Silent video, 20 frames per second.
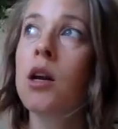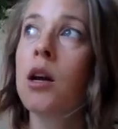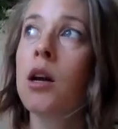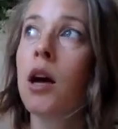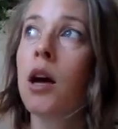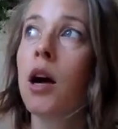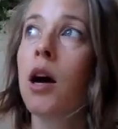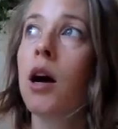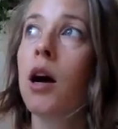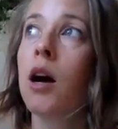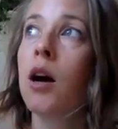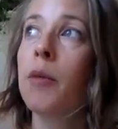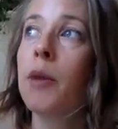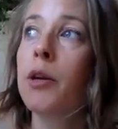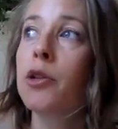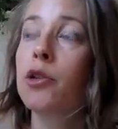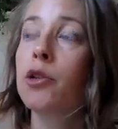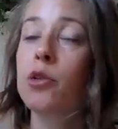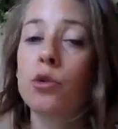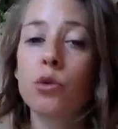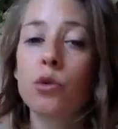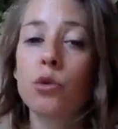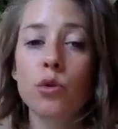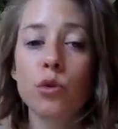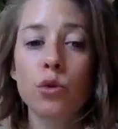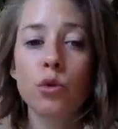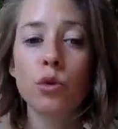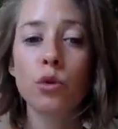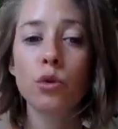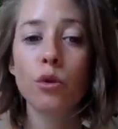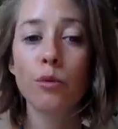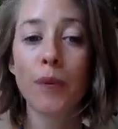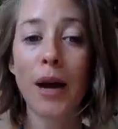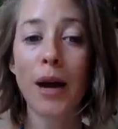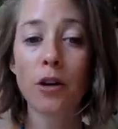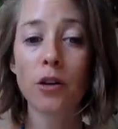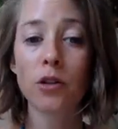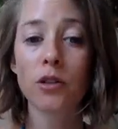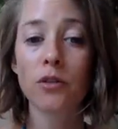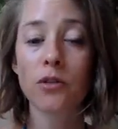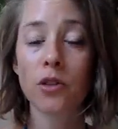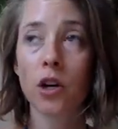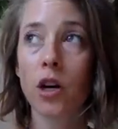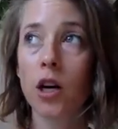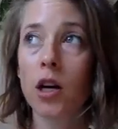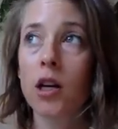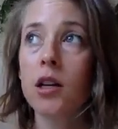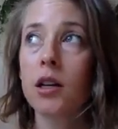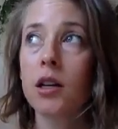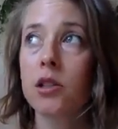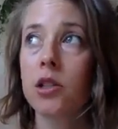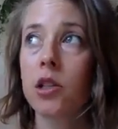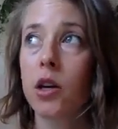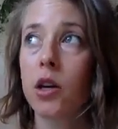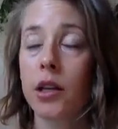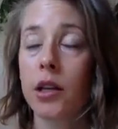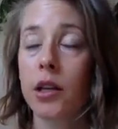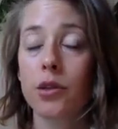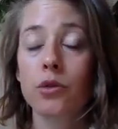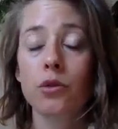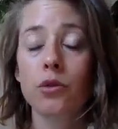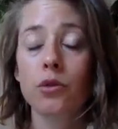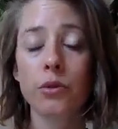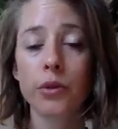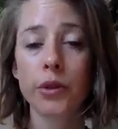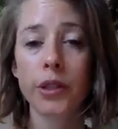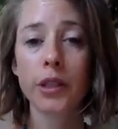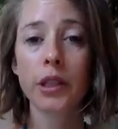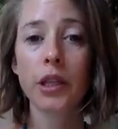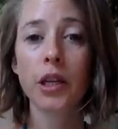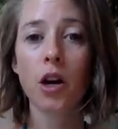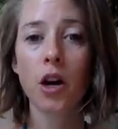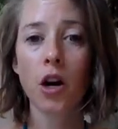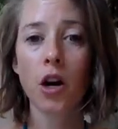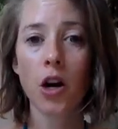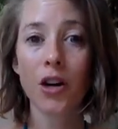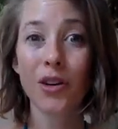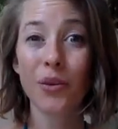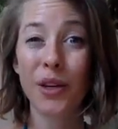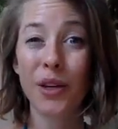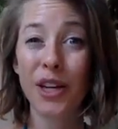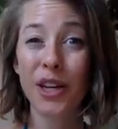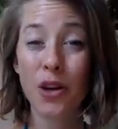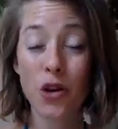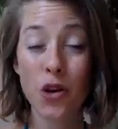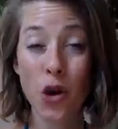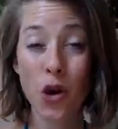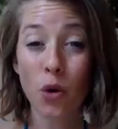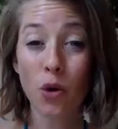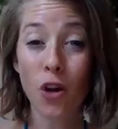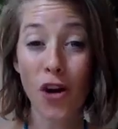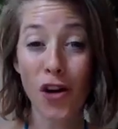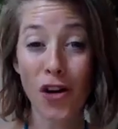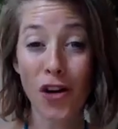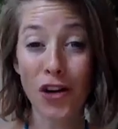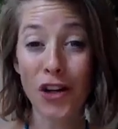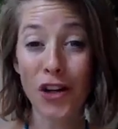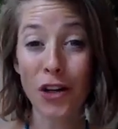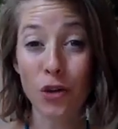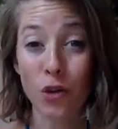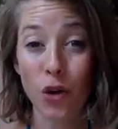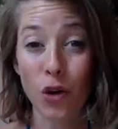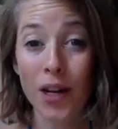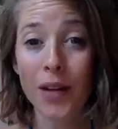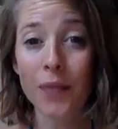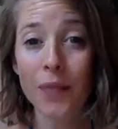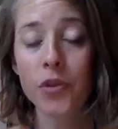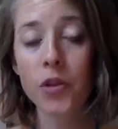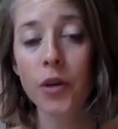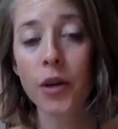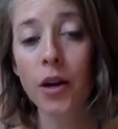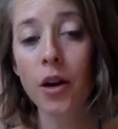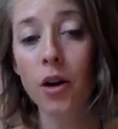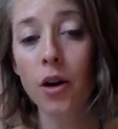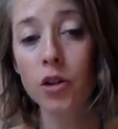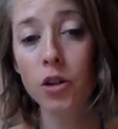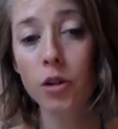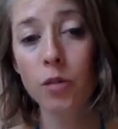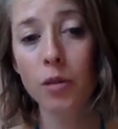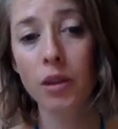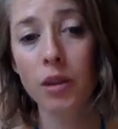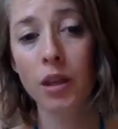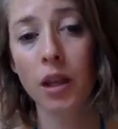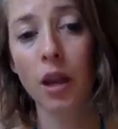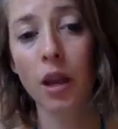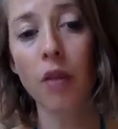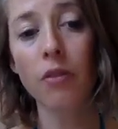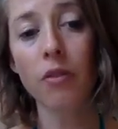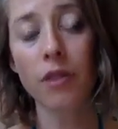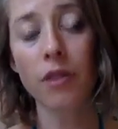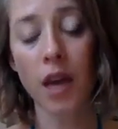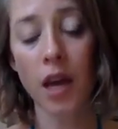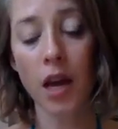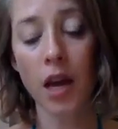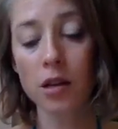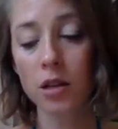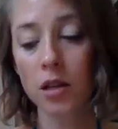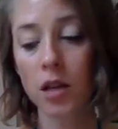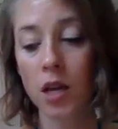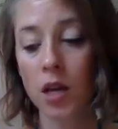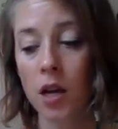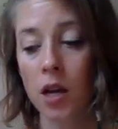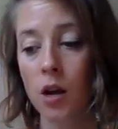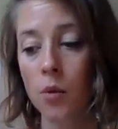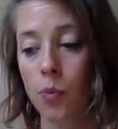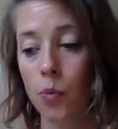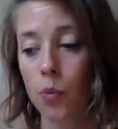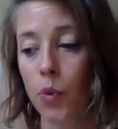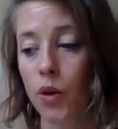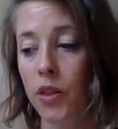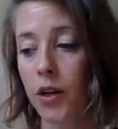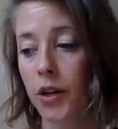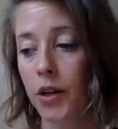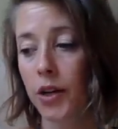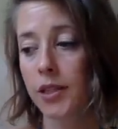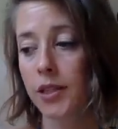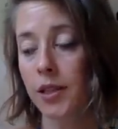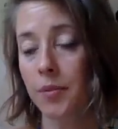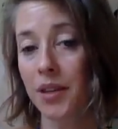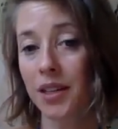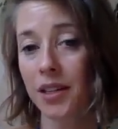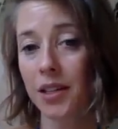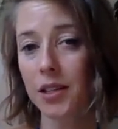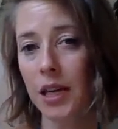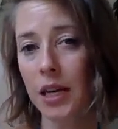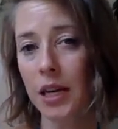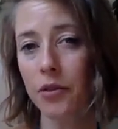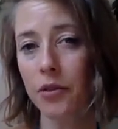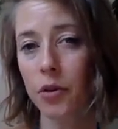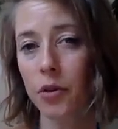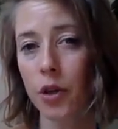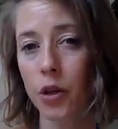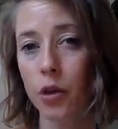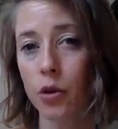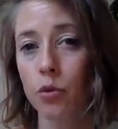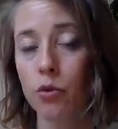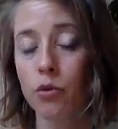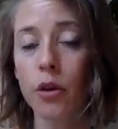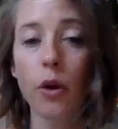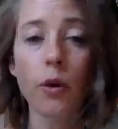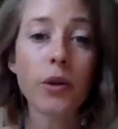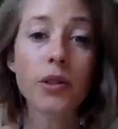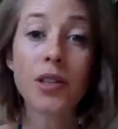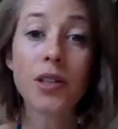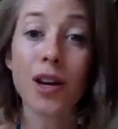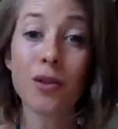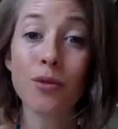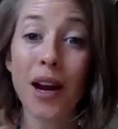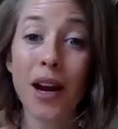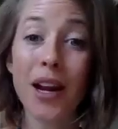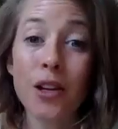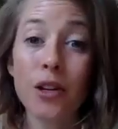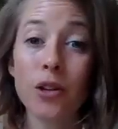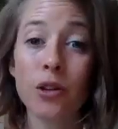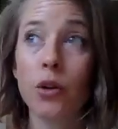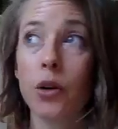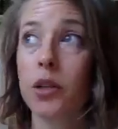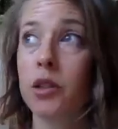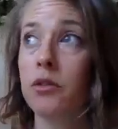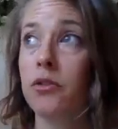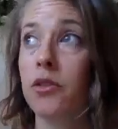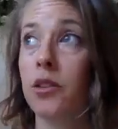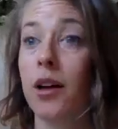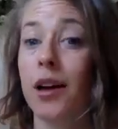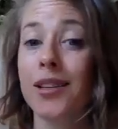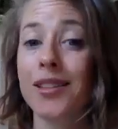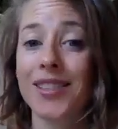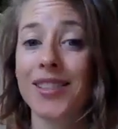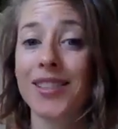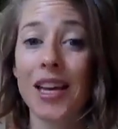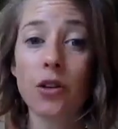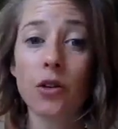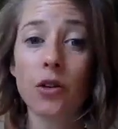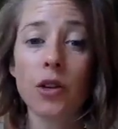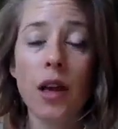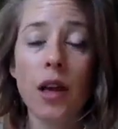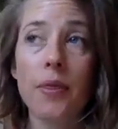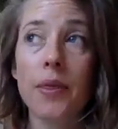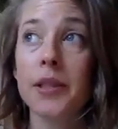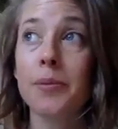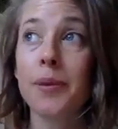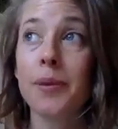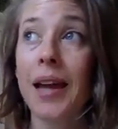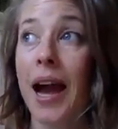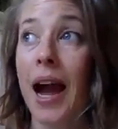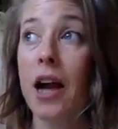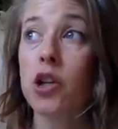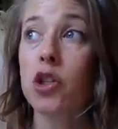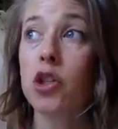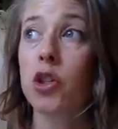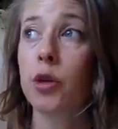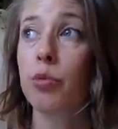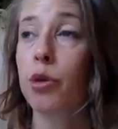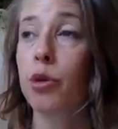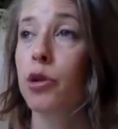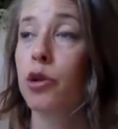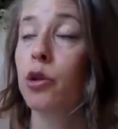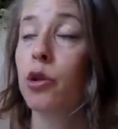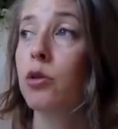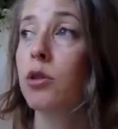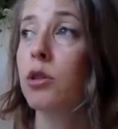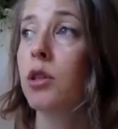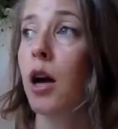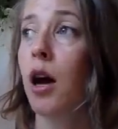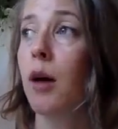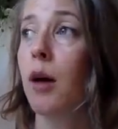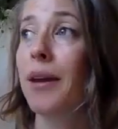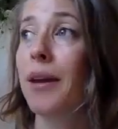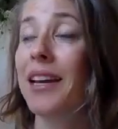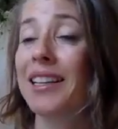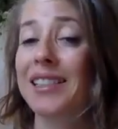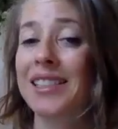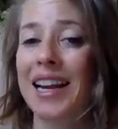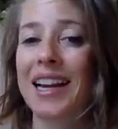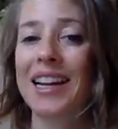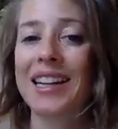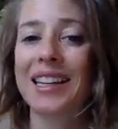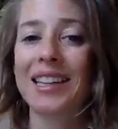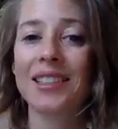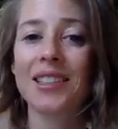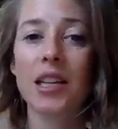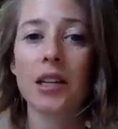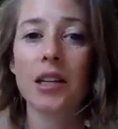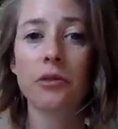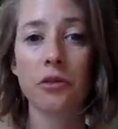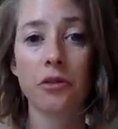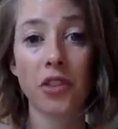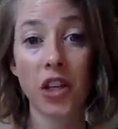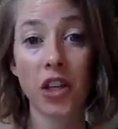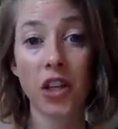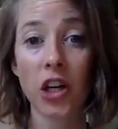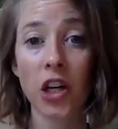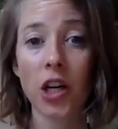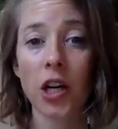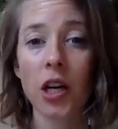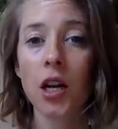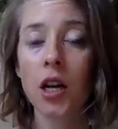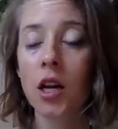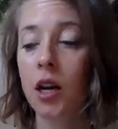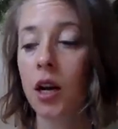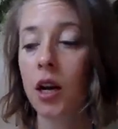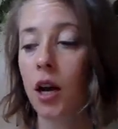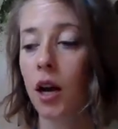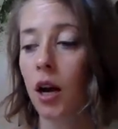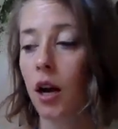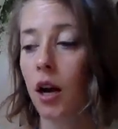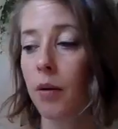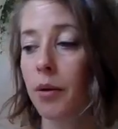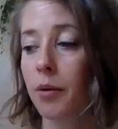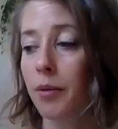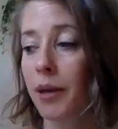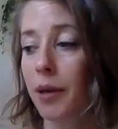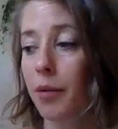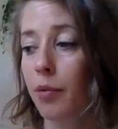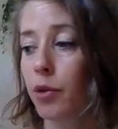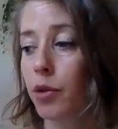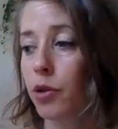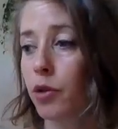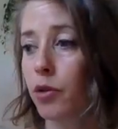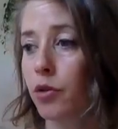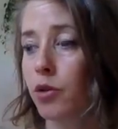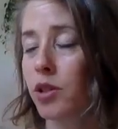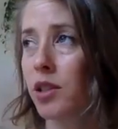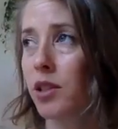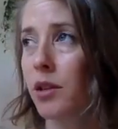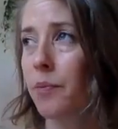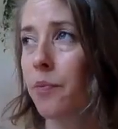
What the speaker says: attune to matters of the heart until it is really hard and we can no longer ignore it. So I also believe that when there is something inside of you that you know is not right, you're going to feel unsettled. And this may actually produce anxieties and fear. It may produce